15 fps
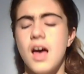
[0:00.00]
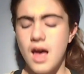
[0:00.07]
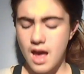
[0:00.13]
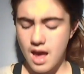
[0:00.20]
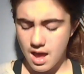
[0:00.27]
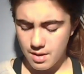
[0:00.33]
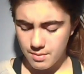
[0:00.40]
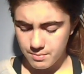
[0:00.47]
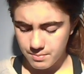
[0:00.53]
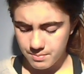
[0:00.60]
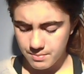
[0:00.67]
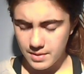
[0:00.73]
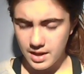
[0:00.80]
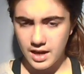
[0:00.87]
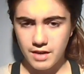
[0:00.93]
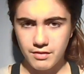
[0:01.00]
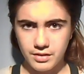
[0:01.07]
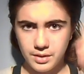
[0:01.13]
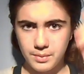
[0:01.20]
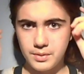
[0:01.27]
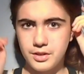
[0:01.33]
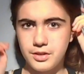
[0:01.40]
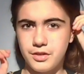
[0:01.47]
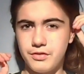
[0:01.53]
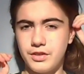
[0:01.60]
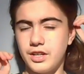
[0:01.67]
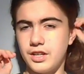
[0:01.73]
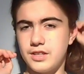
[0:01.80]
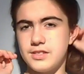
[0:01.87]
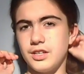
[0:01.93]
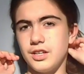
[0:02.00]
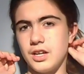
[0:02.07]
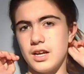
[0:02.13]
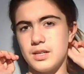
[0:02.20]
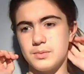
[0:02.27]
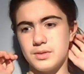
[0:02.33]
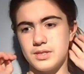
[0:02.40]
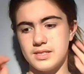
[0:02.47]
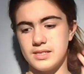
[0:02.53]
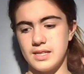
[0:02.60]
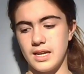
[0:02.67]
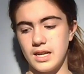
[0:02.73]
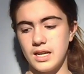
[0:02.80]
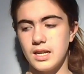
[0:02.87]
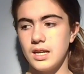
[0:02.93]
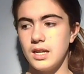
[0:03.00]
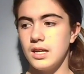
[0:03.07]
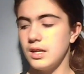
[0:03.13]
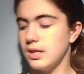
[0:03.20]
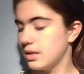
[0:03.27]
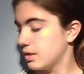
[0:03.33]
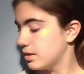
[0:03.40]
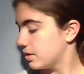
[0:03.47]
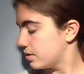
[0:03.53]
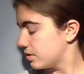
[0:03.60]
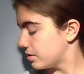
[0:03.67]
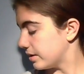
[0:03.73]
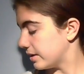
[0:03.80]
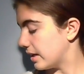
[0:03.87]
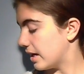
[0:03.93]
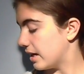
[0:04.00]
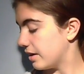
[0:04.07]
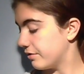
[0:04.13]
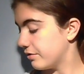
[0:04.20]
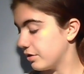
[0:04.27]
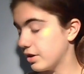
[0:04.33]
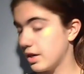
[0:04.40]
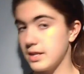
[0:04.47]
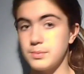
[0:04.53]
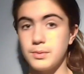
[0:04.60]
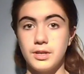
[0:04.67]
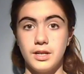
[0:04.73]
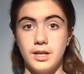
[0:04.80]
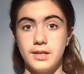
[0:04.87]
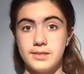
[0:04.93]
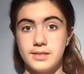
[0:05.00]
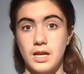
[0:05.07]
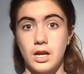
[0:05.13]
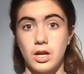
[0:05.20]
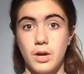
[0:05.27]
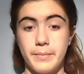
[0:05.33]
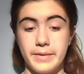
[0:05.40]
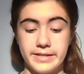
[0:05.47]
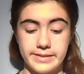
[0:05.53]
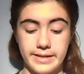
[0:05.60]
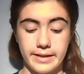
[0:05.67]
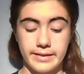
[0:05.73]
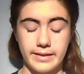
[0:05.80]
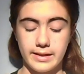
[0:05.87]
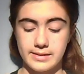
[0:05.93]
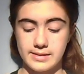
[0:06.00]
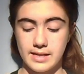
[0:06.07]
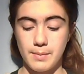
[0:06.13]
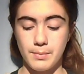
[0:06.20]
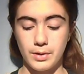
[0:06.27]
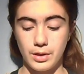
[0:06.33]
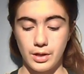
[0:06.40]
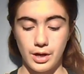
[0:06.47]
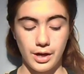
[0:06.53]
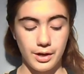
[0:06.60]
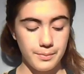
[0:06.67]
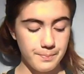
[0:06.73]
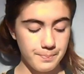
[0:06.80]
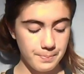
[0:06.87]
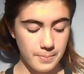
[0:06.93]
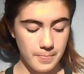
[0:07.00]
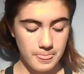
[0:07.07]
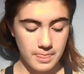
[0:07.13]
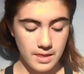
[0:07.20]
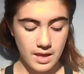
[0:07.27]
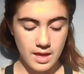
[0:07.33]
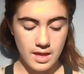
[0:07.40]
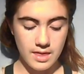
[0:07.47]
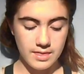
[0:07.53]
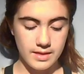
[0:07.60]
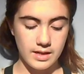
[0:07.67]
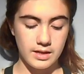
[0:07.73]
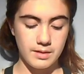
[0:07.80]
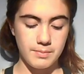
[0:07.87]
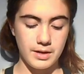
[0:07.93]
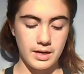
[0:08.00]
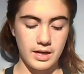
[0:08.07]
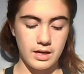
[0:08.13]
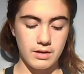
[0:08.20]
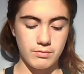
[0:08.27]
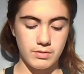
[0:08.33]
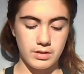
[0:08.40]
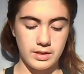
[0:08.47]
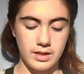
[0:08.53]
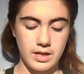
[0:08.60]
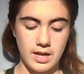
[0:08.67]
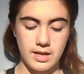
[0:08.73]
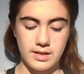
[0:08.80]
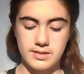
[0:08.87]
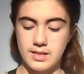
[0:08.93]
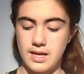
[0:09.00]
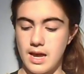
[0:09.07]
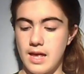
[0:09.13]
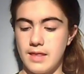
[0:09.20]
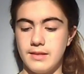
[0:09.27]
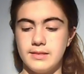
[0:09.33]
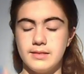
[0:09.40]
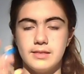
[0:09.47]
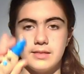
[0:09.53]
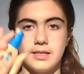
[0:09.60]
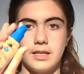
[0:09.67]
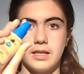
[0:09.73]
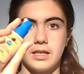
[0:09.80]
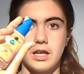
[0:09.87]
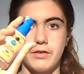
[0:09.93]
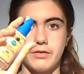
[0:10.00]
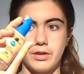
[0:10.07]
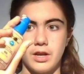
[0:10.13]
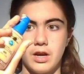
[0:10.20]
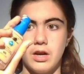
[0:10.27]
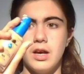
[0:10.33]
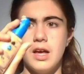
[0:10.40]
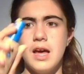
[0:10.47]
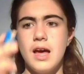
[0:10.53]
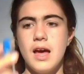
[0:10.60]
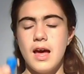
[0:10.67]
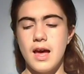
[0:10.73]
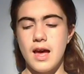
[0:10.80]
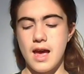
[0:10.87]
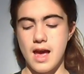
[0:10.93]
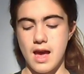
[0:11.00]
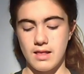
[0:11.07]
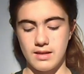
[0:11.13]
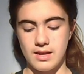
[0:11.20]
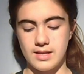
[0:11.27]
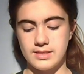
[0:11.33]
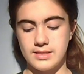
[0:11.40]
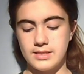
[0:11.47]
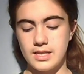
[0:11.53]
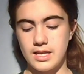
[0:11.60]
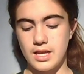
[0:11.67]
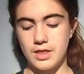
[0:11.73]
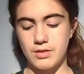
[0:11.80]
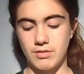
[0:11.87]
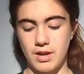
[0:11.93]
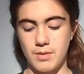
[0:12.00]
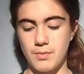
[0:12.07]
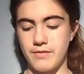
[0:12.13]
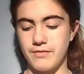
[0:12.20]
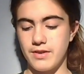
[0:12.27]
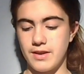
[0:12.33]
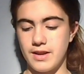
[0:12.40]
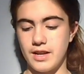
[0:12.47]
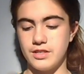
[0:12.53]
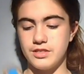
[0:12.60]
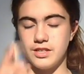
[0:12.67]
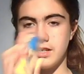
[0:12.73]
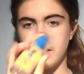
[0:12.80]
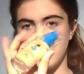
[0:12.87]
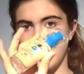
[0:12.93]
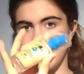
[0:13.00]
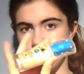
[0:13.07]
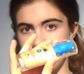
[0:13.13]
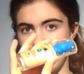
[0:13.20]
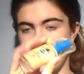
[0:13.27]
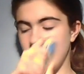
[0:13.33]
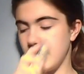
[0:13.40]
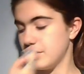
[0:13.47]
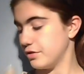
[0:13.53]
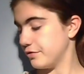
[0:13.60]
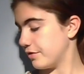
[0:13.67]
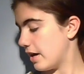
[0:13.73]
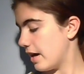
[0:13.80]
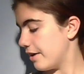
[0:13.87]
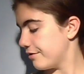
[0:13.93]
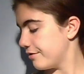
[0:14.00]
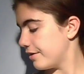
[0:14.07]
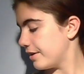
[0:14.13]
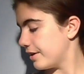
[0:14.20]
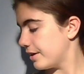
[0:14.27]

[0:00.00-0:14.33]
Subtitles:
and I really want to do videos that you guys want to see. So yeah, if you guys want to start commenting things down below, that'd be really nice. And this is the Covergirl Outlast 3-in-1 foundation in shade 825,